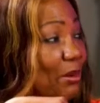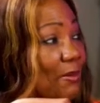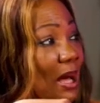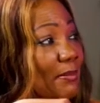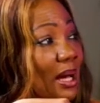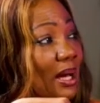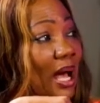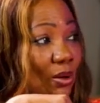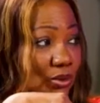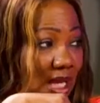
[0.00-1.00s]
Mama, Mama,
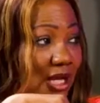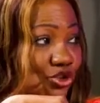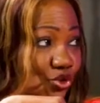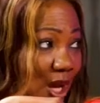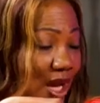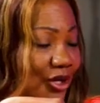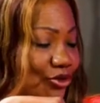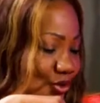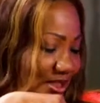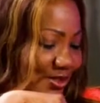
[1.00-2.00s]
I would ask you how
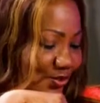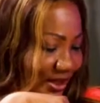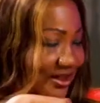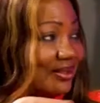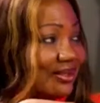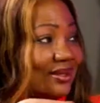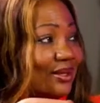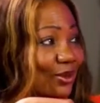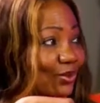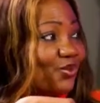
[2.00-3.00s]
you deal with,
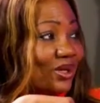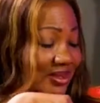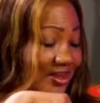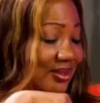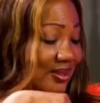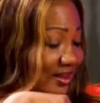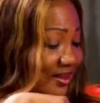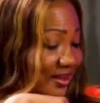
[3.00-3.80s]
with.